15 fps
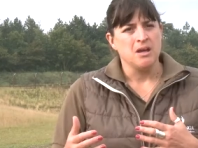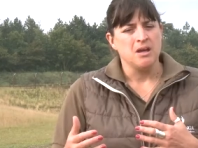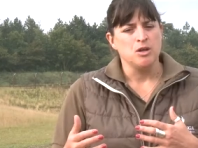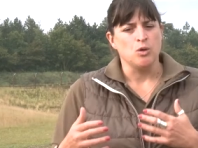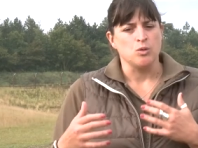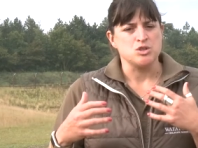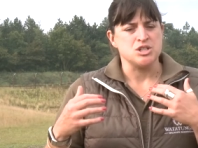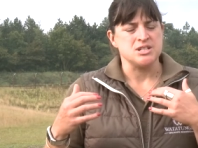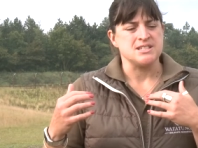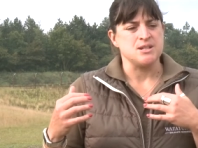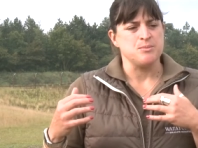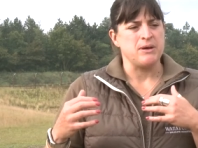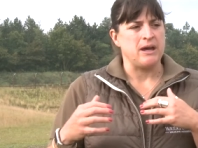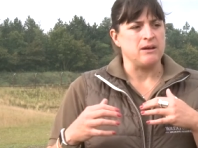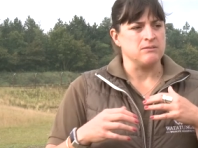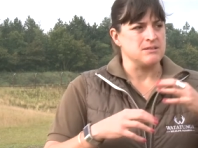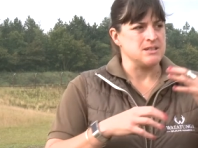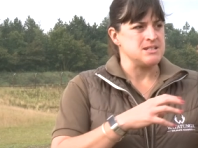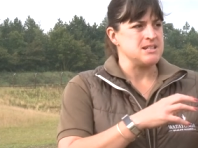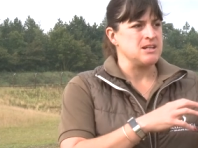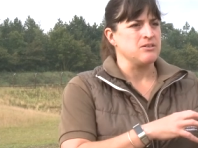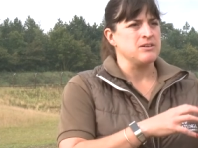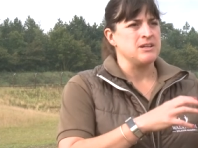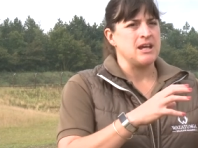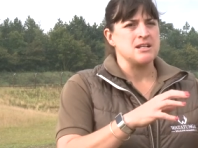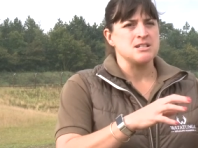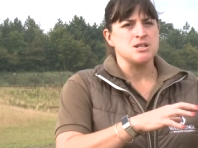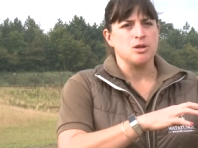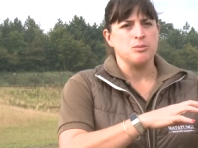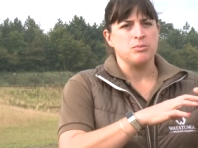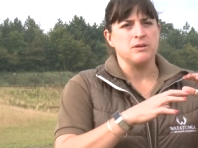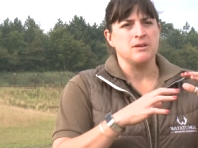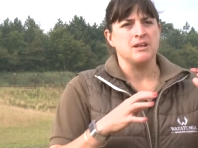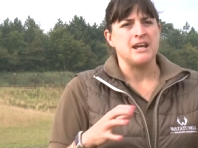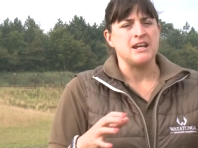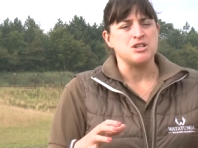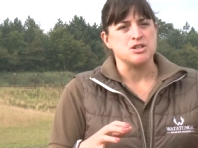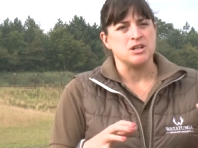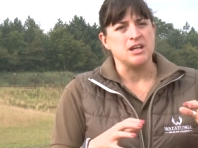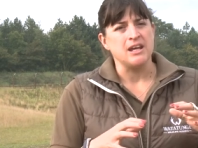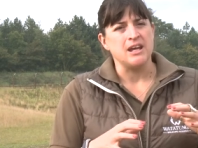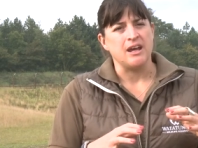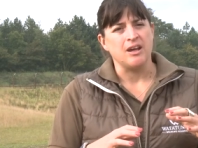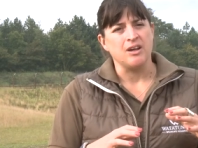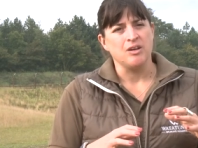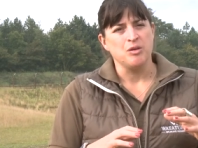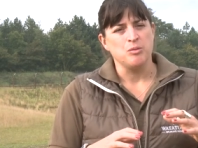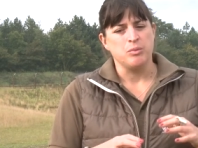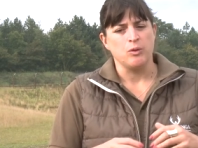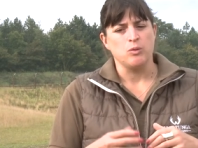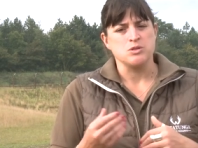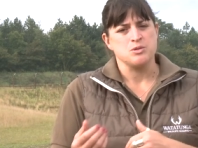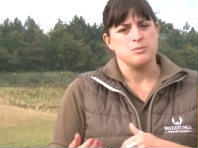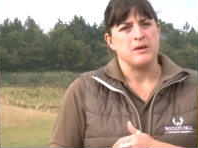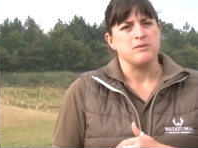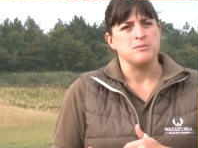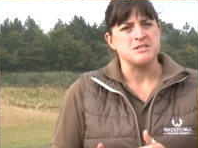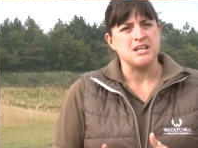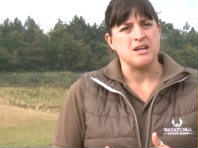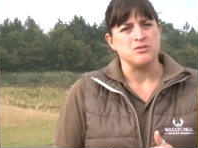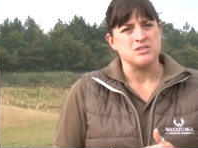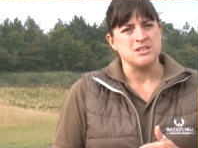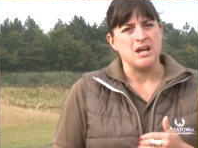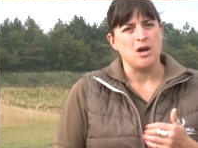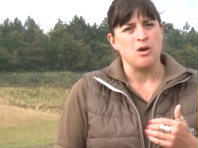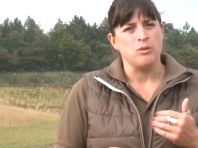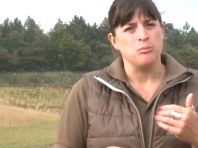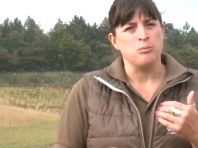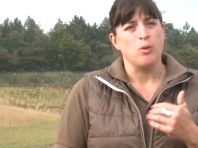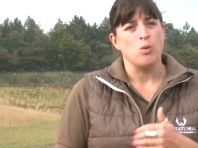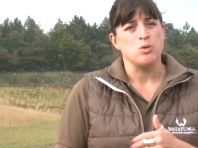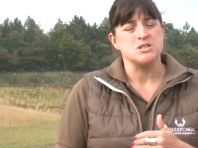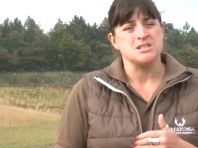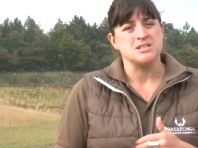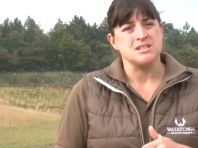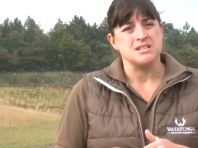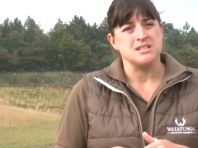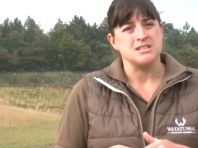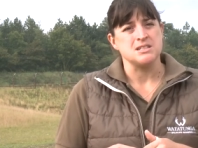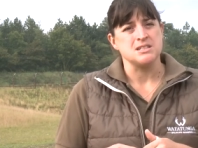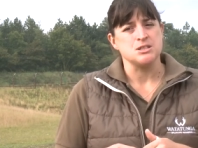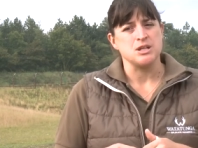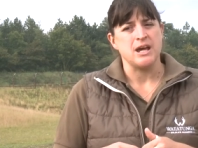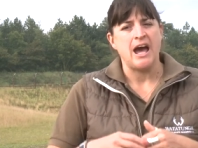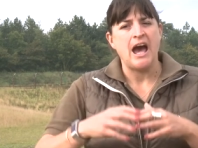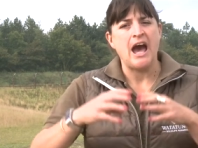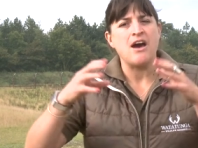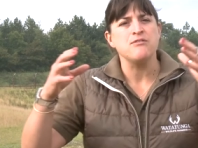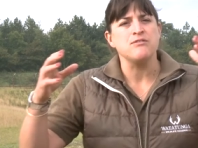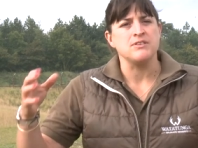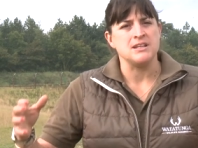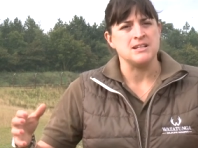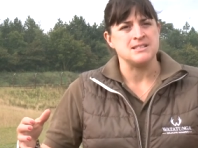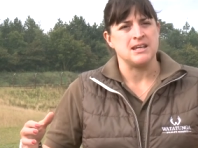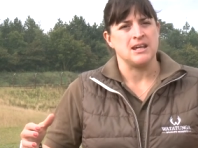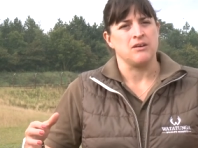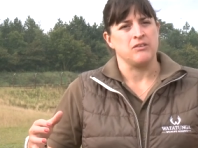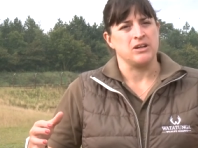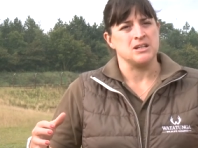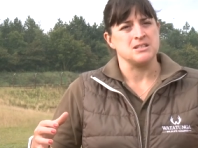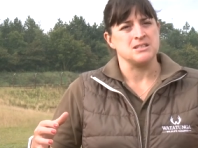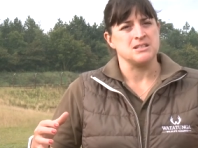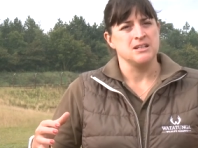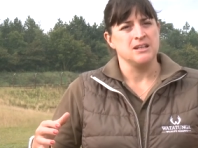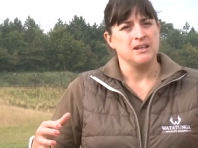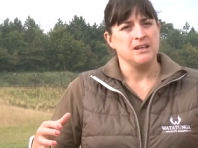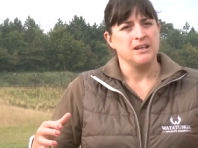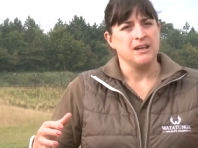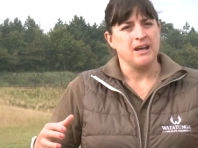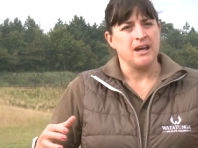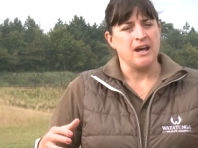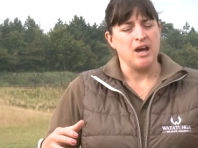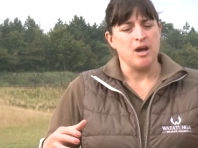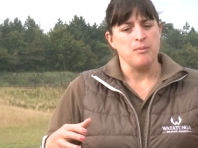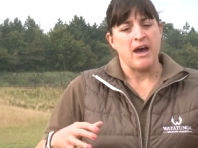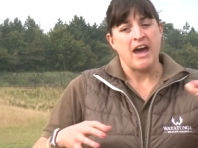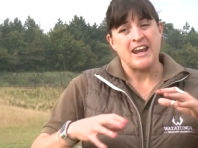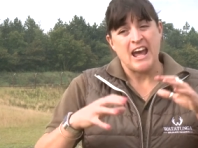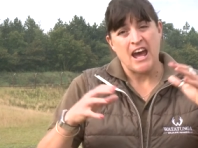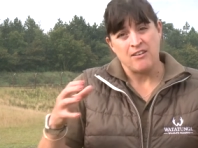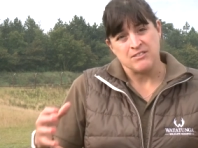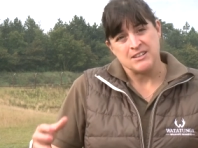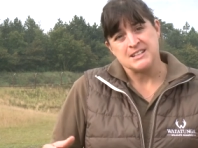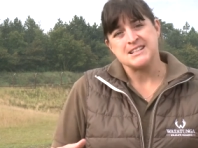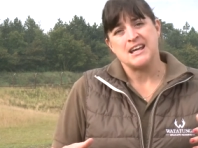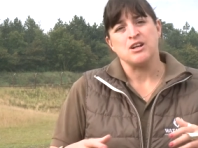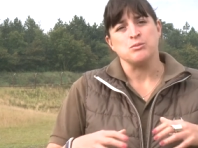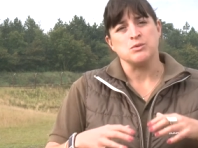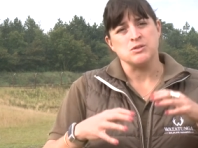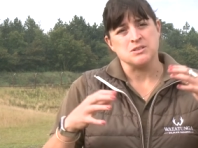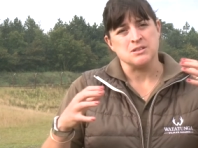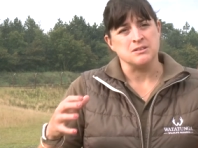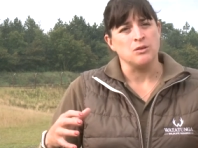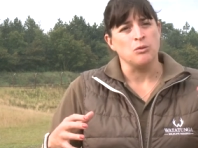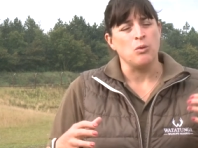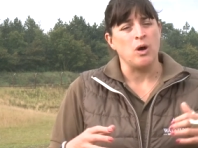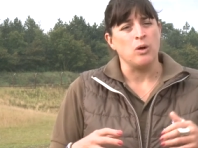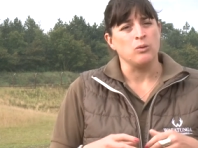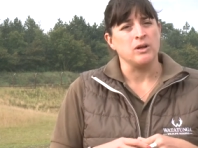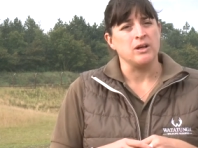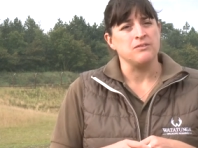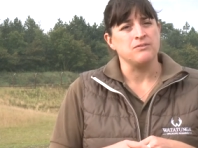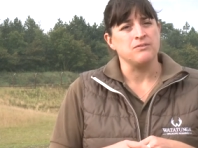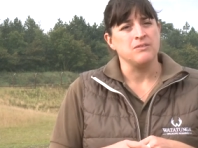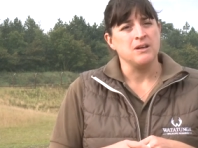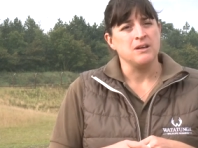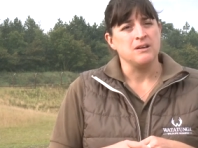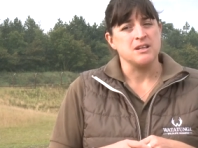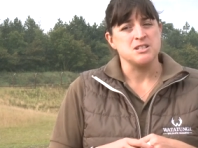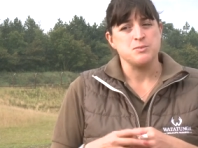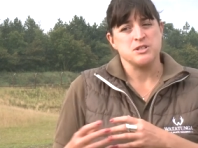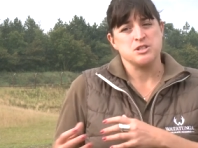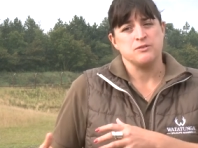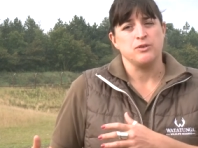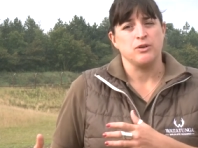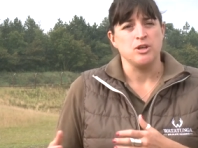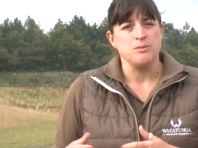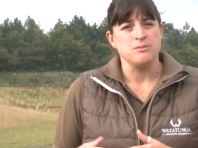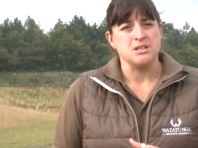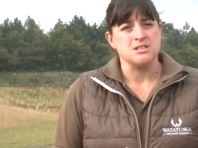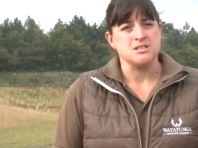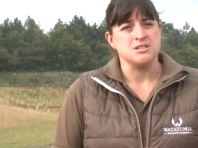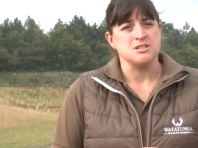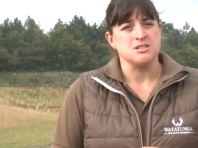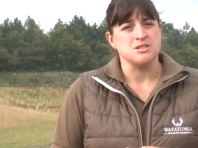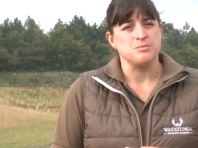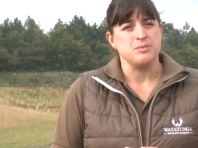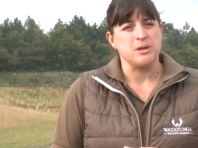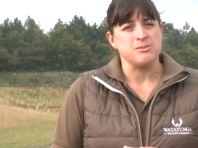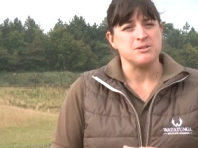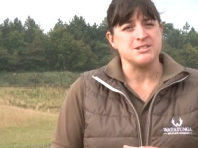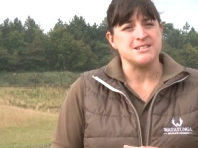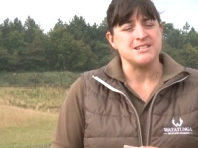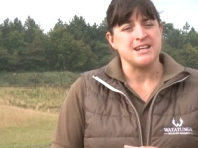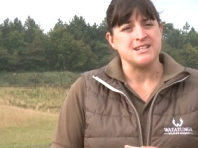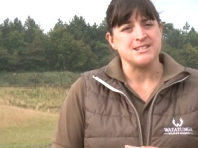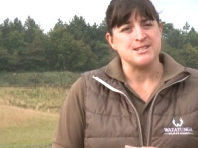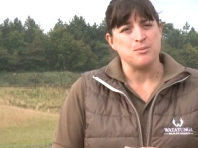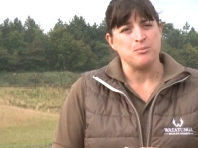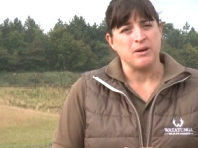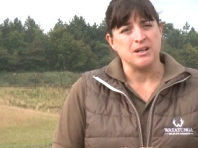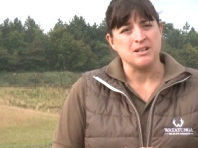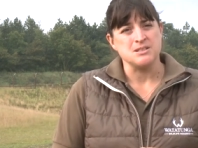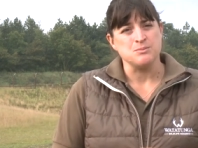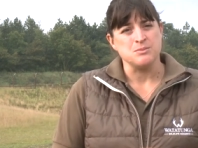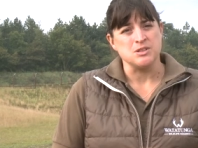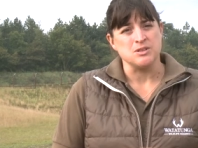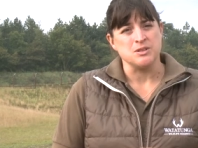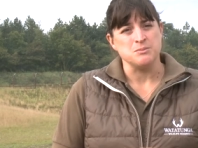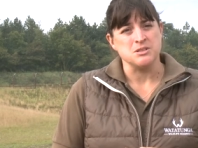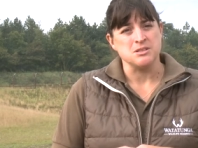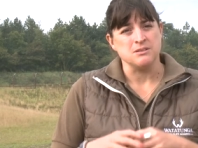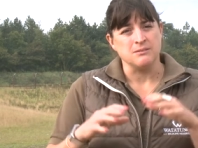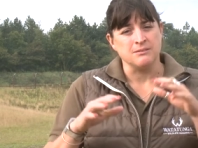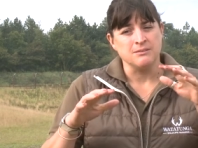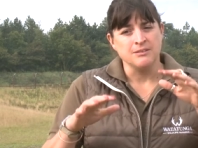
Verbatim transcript: not just about the deer and the antelope and the nature here, but also about themselves and how important it is to have these areas um, and have these animals and the wildlife, especially for humans, to just be able to take a step back sometimes and